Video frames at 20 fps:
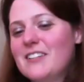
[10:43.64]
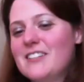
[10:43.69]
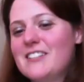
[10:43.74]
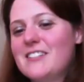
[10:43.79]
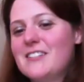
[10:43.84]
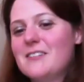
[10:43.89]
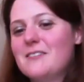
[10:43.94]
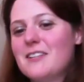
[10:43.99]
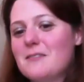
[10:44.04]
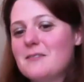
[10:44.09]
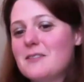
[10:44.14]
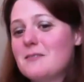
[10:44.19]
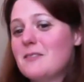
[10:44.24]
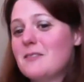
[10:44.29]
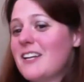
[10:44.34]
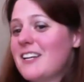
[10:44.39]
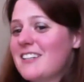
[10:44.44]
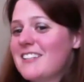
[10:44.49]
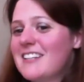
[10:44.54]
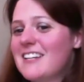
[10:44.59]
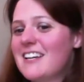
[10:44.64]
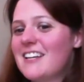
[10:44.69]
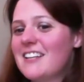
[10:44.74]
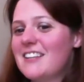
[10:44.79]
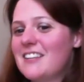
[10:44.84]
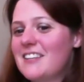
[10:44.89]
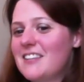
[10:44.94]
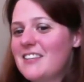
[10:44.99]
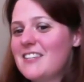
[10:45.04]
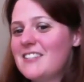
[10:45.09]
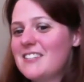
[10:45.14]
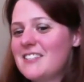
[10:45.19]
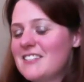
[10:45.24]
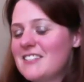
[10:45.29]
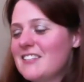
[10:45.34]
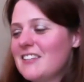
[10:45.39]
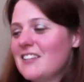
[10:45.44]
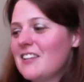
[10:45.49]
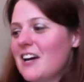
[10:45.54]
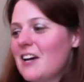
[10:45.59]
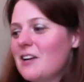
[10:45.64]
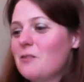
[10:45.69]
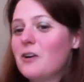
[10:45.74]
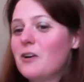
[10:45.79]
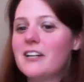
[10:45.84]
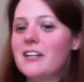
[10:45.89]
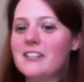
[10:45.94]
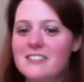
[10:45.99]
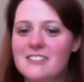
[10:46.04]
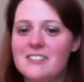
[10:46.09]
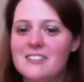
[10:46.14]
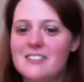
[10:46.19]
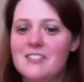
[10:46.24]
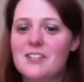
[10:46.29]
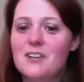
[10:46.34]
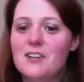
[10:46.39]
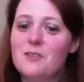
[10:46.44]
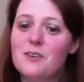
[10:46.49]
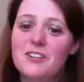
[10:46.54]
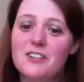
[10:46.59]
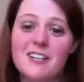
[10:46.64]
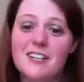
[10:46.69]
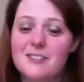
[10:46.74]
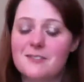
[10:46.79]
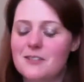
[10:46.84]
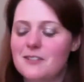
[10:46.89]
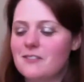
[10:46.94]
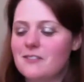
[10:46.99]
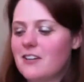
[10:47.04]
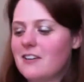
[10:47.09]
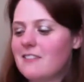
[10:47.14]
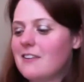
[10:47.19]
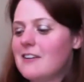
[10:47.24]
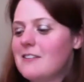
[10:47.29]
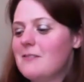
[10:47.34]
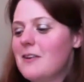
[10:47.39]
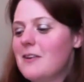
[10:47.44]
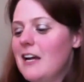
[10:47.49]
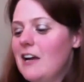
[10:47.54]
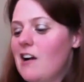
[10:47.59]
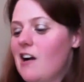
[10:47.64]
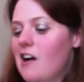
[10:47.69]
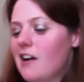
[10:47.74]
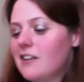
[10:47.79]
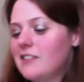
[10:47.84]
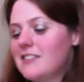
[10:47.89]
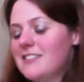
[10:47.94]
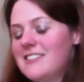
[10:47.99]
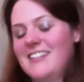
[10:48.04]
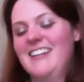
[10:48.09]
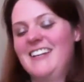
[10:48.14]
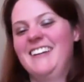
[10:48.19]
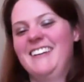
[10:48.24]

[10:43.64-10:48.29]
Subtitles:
and sometimes I'm like, this is a lot of work. No wonder it takes me forever to make cards.